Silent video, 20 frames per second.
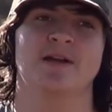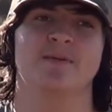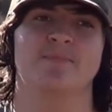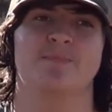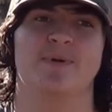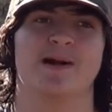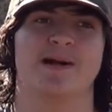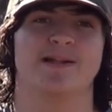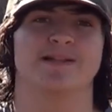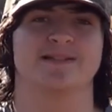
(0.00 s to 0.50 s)

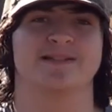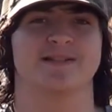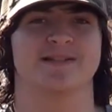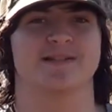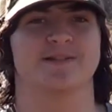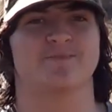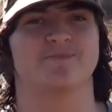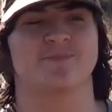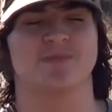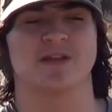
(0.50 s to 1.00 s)
But
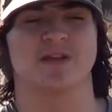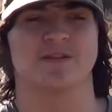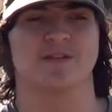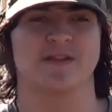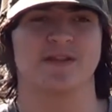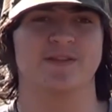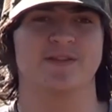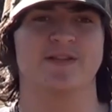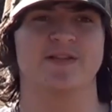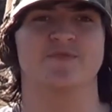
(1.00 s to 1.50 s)
uh,
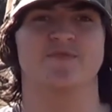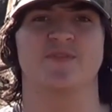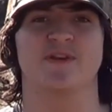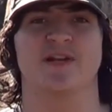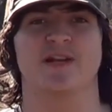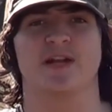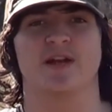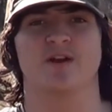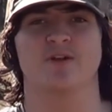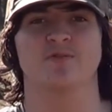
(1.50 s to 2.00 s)
in this
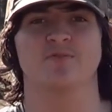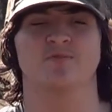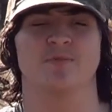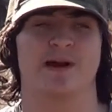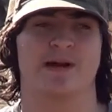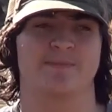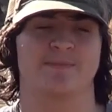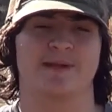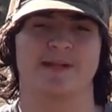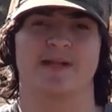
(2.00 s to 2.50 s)
video,
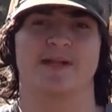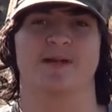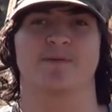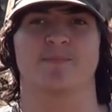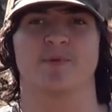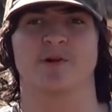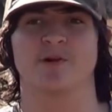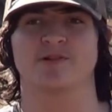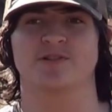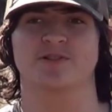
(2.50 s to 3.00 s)
why I'm making a
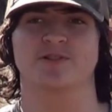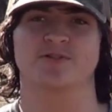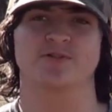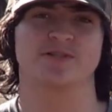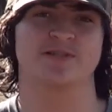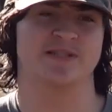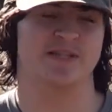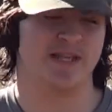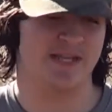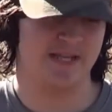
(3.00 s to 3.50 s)
part two,
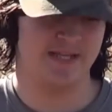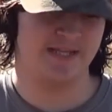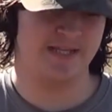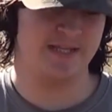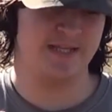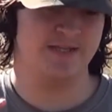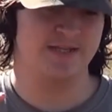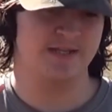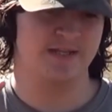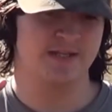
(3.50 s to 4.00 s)
is
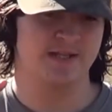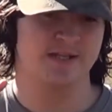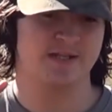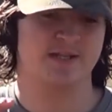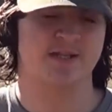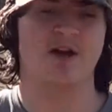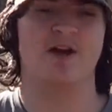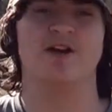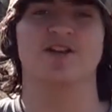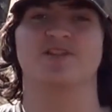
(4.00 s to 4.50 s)
any
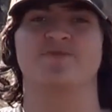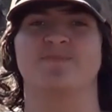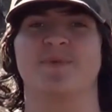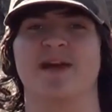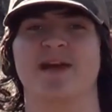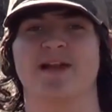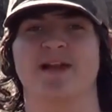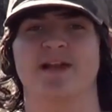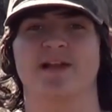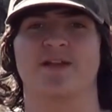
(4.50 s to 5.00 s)

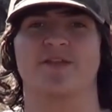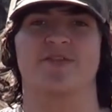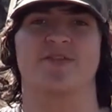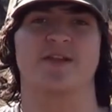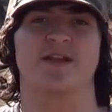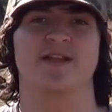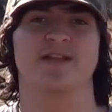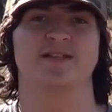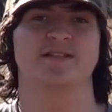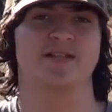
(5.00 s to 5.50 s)
cosmetic
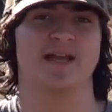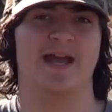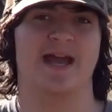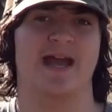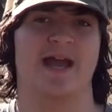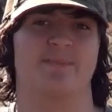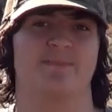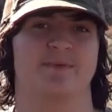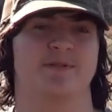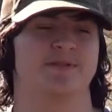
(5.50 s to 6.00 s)
things that
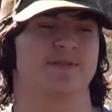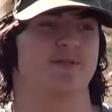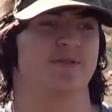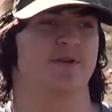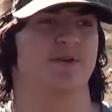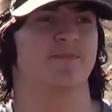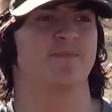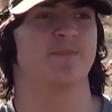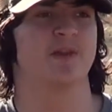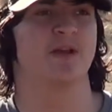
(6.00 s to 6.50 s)
happen to
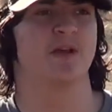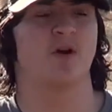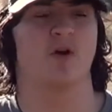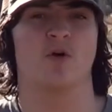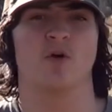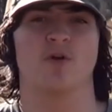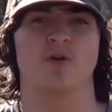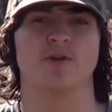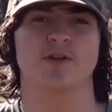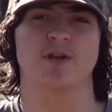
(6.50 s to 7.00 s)
it
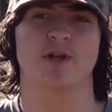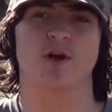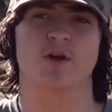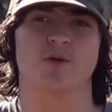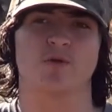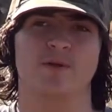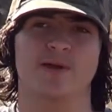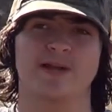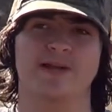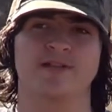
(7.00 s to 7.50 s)
or you
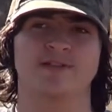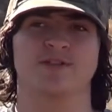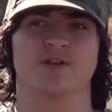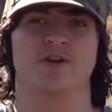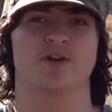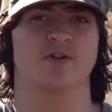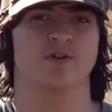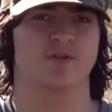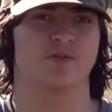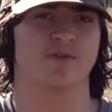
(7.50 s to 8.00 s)
know
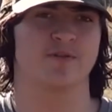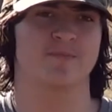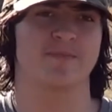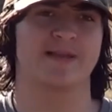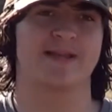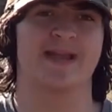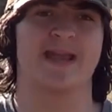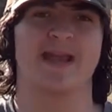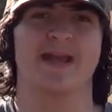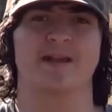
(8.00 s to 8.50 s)
internal the
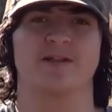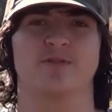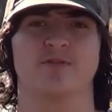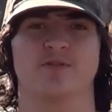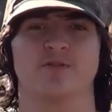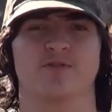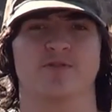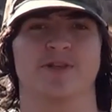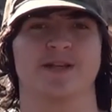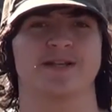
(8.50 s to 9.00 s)

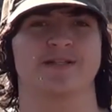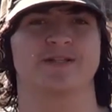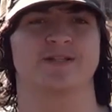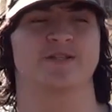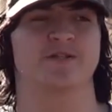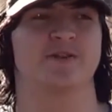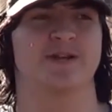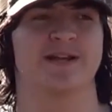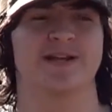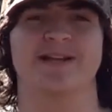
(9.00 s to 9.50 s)
mechanical things
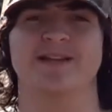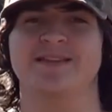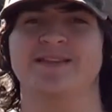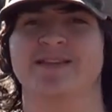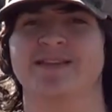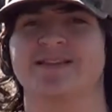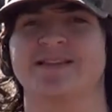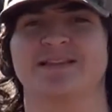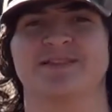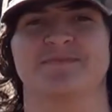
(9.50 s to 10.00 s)
to it
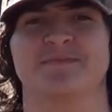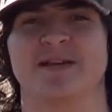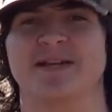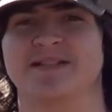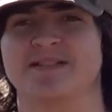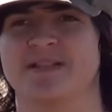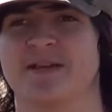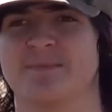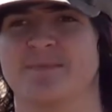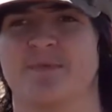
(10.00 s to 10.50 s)
anything that's
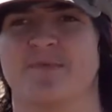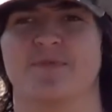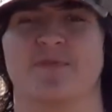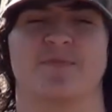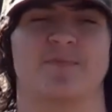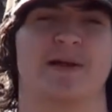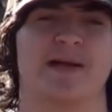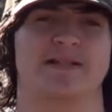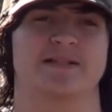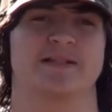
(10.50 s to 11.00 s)
messed up over
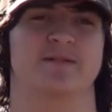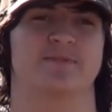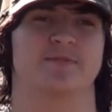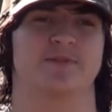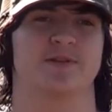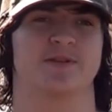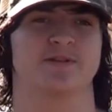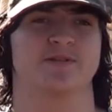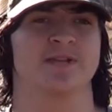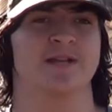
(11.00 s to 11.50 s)
the past couple
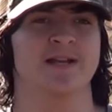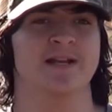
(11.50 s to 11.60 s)
of years